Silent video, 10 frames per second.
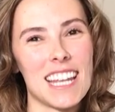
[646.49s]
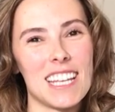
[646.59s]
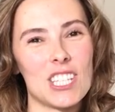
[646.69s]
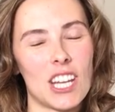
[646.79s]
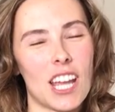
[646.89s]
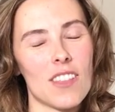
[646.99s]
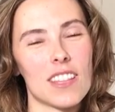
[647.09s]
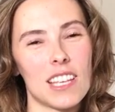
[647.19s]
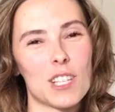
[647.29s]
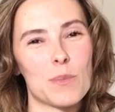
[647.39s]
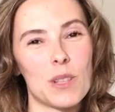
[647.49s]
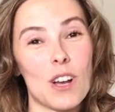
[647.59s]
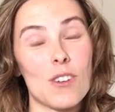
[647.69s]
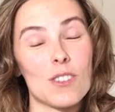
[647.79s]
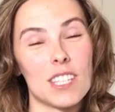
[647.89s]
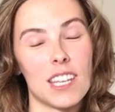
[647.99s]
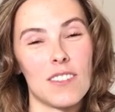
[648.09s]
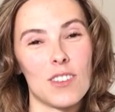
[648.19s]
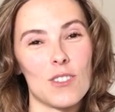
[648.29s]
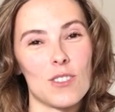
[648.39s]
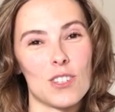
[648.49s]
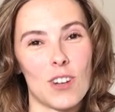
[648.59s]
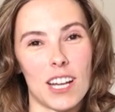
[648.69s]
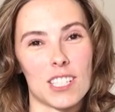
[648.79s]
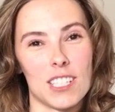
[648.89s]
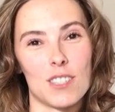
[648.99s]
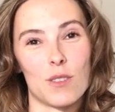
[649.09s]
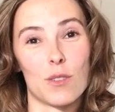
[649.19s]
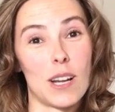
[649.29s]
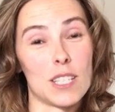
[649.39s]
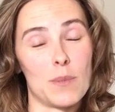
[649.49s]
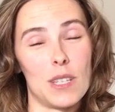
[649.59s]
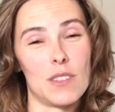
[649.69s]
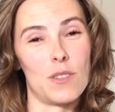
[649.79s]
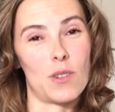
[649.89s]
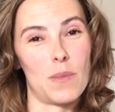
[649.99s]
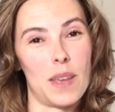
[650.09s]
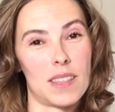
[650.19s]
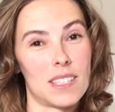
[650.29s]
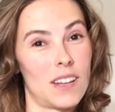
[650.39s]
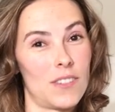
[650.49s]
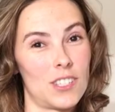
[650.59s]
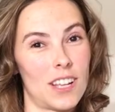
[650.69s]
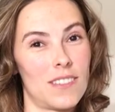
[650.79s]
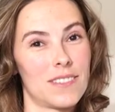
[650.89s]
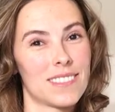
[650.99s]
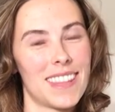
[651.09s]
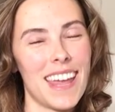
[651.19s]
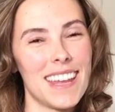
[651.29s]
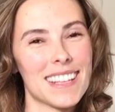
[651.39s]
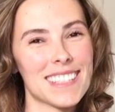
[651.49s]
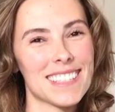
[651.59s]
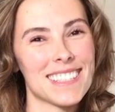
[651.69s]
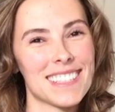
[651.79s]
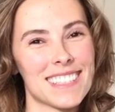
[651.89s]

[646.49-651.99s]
and check out the links below to give you the directions for the recipes if you want to make the stuff yourself. Thanks!